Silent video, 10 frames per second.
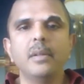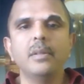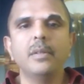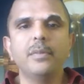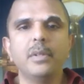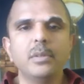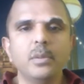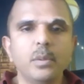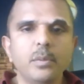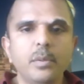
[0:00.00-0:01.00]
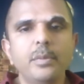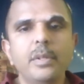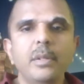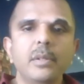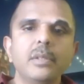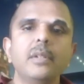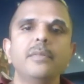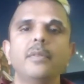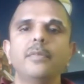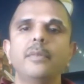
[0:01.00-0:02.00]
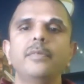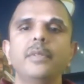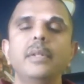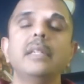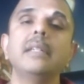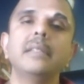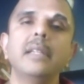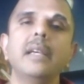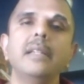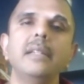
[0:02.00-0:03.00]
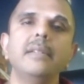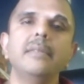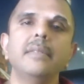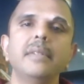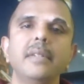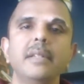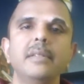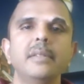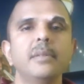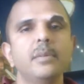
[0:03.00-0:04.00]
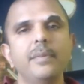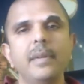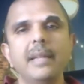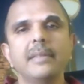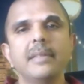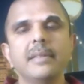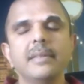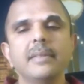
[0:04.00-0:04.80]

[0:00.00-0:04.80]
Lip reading: The first tool for freeing yourself from fear and anxiety is reflection.